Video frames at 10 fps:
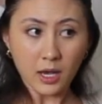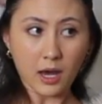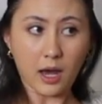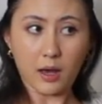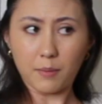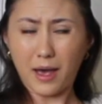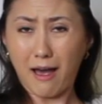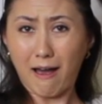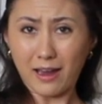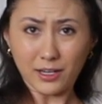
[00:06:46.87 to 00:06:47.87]

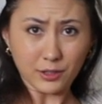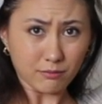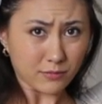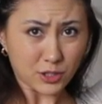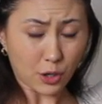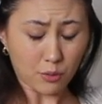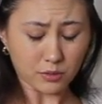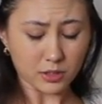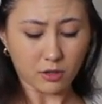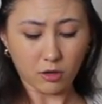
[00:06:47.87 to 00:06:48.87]
I don't
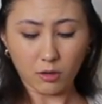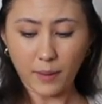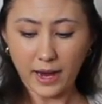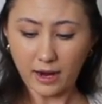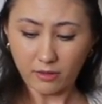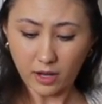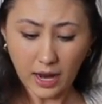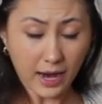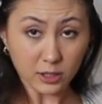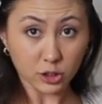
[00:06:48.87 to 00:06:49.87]
curl my hair. I
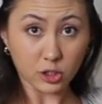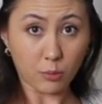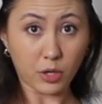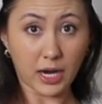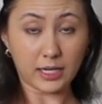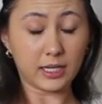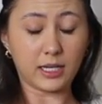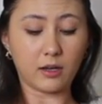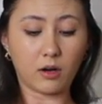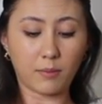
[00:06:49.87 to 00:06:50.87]
actually don't put any heat
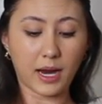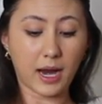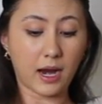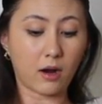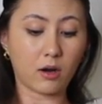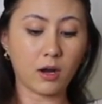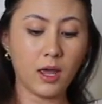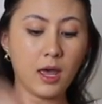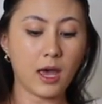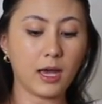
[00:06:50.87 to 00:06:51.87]
on my hair
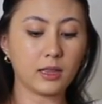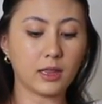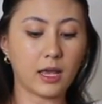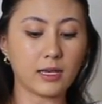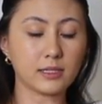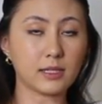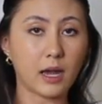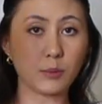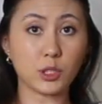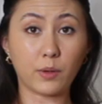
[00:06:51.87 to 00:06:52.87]
unless I'm
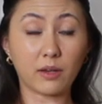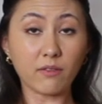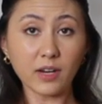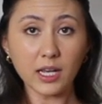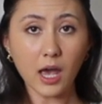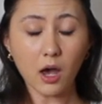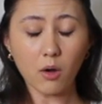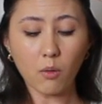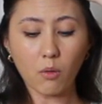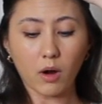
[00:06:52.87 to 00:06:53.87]
doing a video
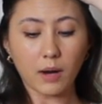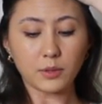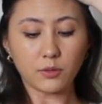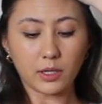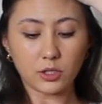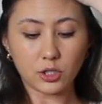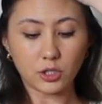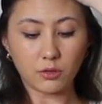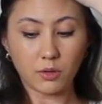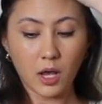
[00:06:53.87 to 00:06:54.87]
or I'm doing a
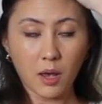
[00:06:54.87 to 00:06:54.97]
shoot.